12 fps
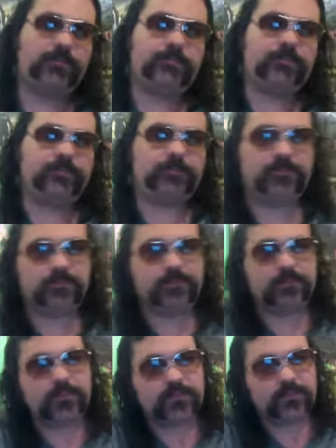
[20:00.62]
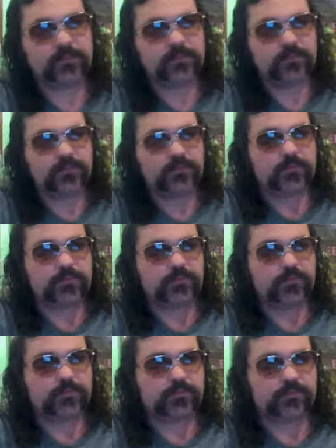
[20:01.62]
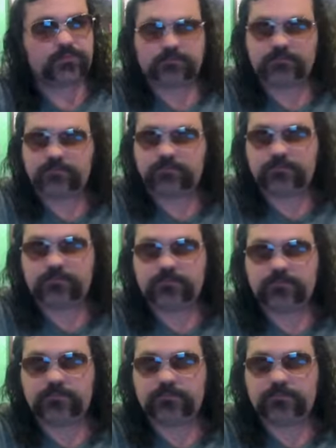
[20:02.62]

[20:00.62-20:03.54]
Nothing is said.